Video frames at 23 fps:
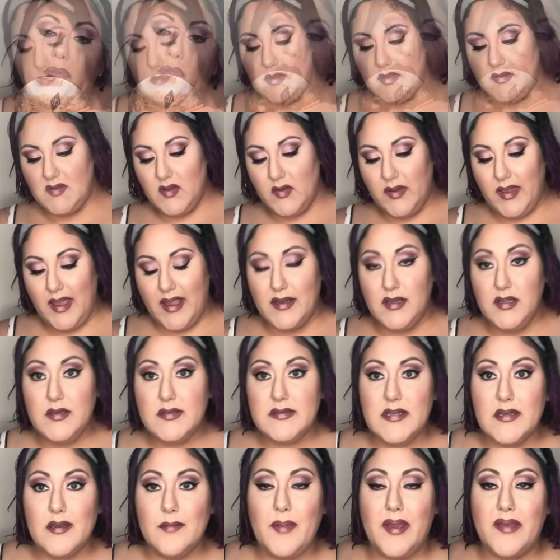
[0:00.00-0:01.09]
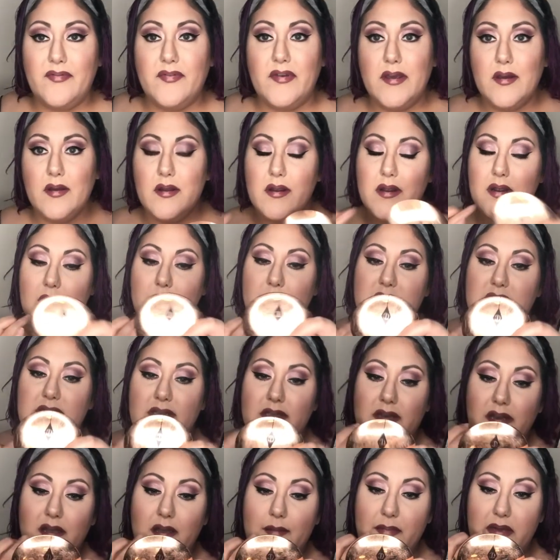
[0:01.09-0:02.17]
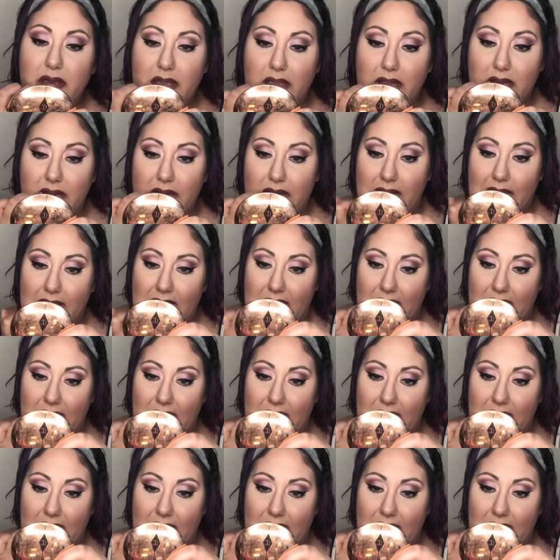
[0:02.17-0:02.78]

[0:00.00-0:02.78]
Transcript: So again, using my finger, I'm just gonna come in